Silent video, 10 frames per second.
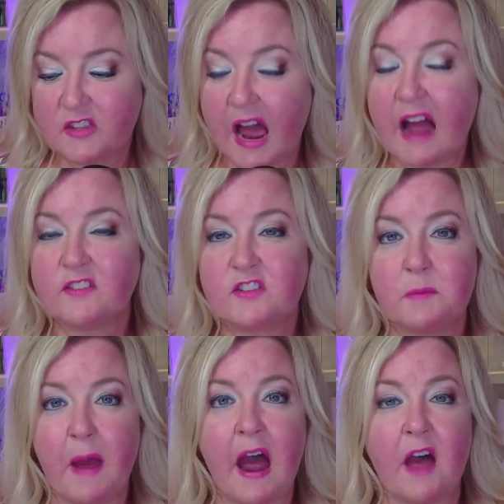that's
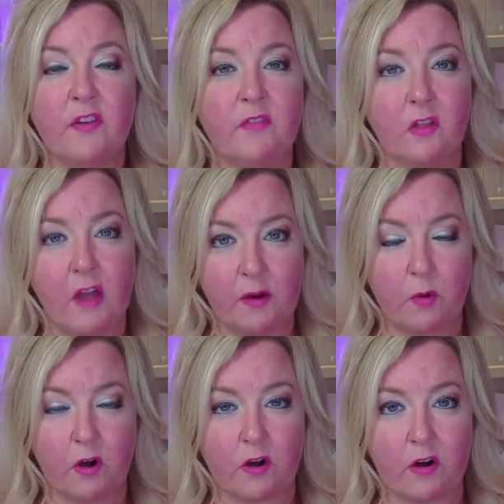the path of the light
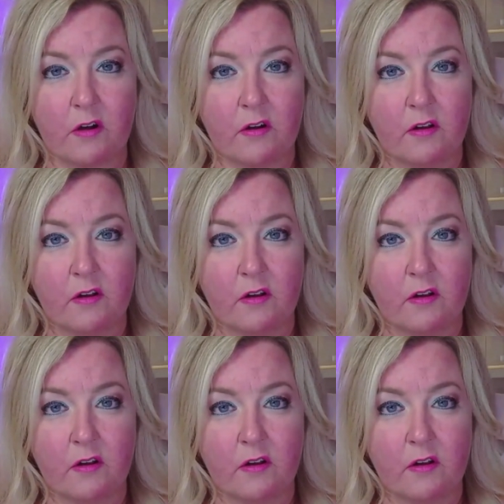worker.